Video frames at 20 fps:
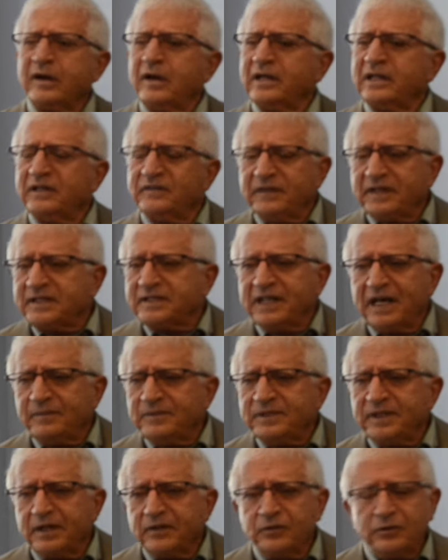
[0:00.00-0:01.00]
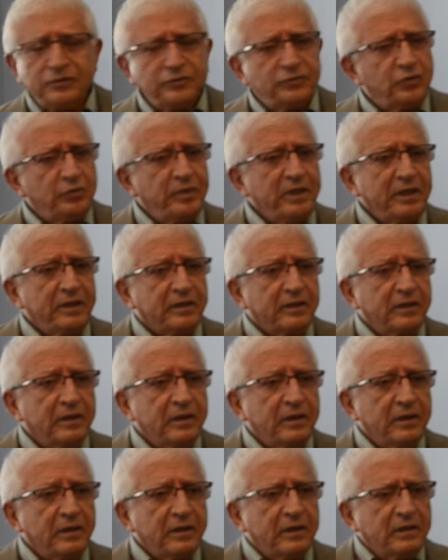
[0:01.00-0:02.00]
kind of exam is that going to be?
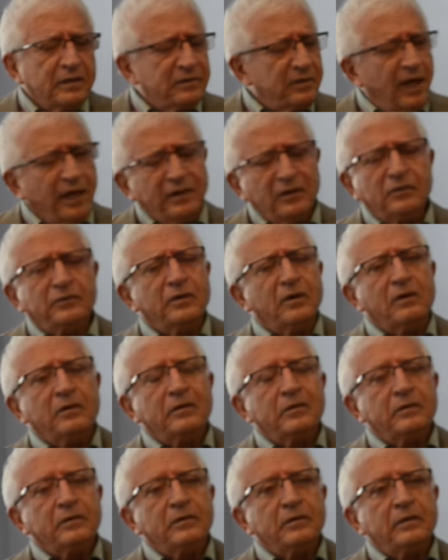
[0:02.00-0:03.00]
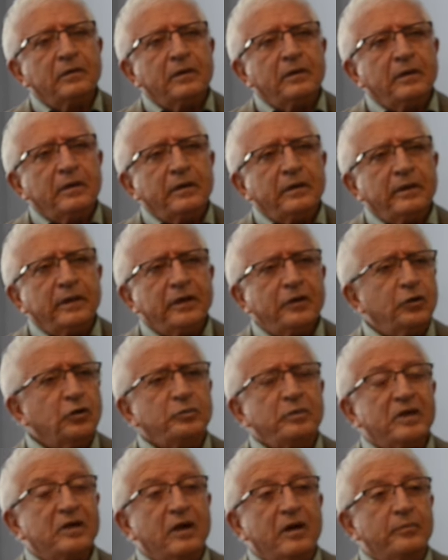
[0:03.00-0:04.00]
So I don't know. It
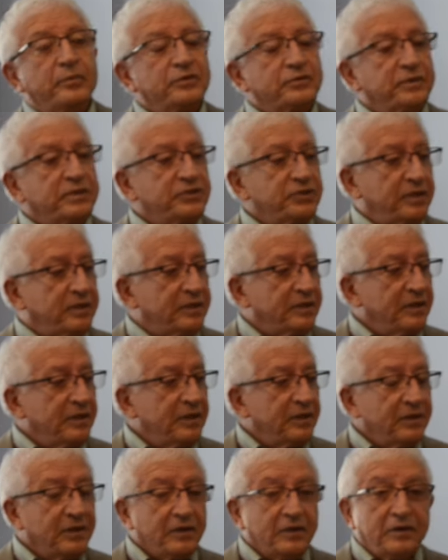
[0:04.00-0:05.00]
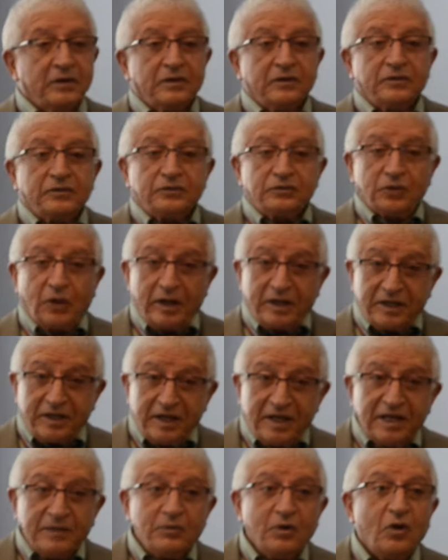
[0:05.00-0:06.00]
could be composition. So I
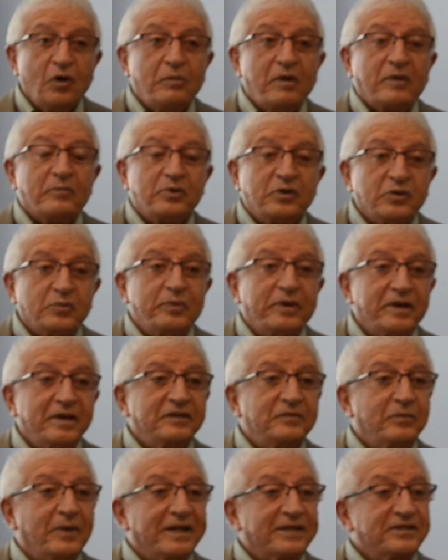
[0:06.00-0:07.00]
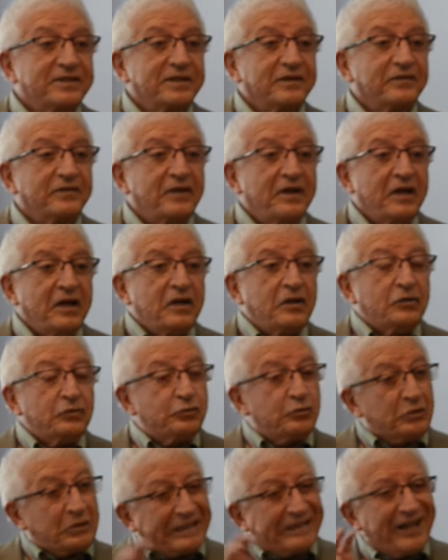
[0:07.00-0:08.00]
came home and prepared myself
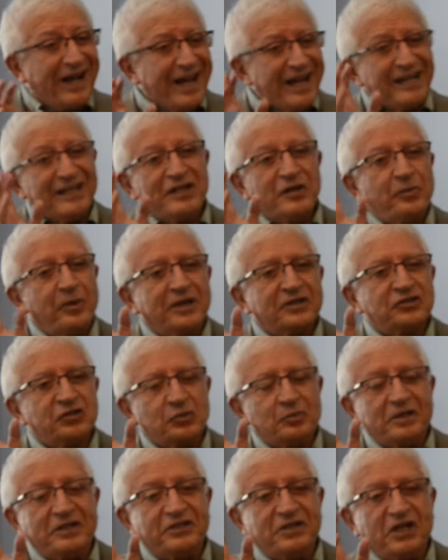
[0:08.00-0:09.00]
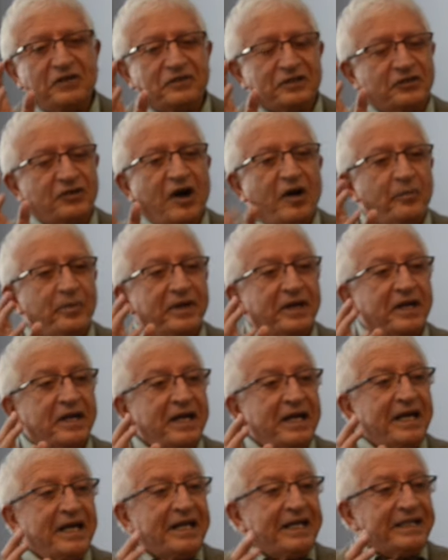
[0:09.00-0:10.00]
to the likely possibility of the topic
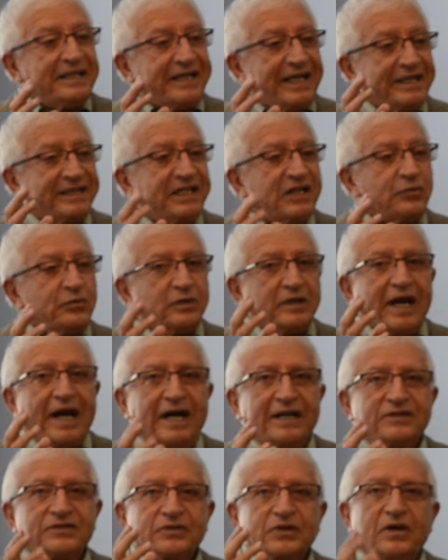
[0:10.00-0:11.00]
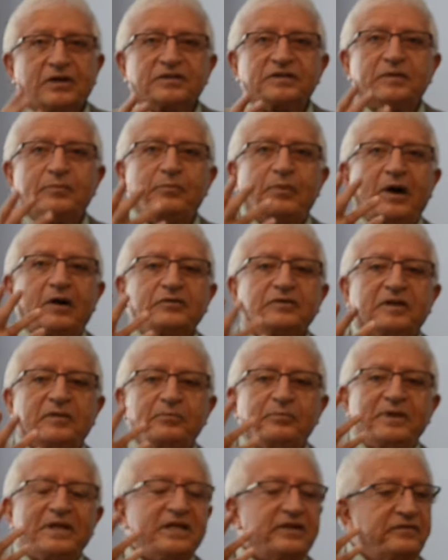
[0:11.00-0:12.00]
that they would ask us about the
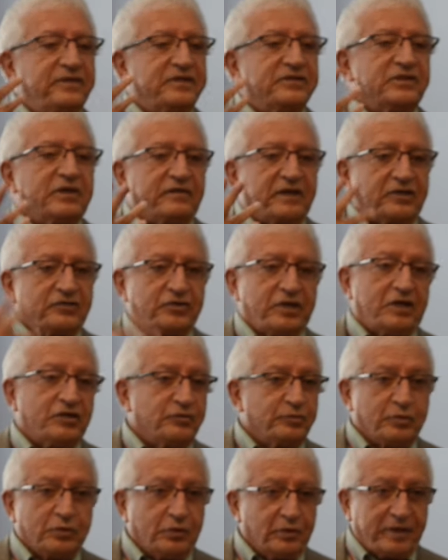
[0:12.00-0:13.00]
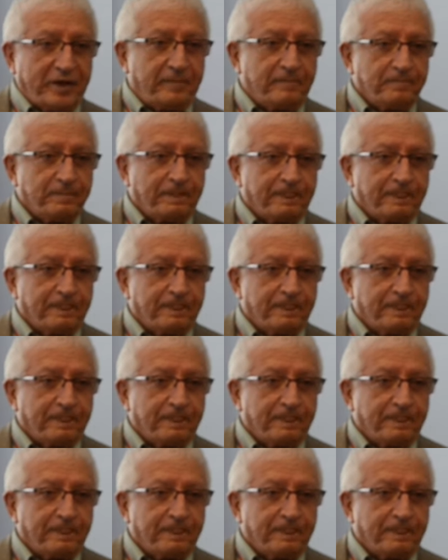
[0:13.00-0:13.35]
benefits of exchange program.